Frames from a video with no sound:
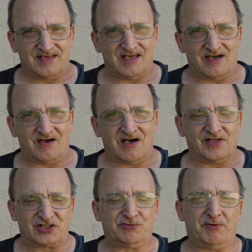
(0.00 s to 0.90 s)
Now I'll
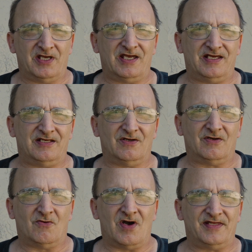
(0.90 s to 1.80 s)
explain
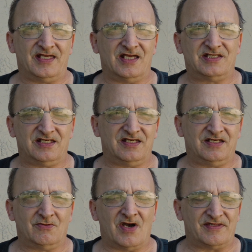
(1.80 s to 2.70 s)
why
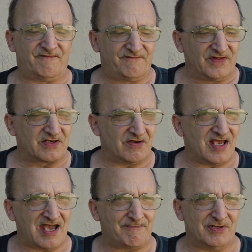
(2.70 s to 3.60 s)
the flicker
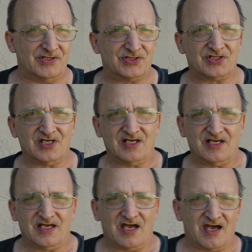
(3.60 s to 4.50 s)
happens
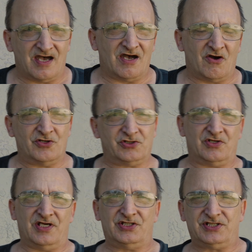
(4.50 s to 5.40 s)
on
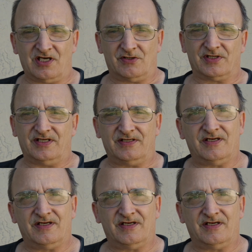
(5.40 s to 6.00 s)
your AC outlet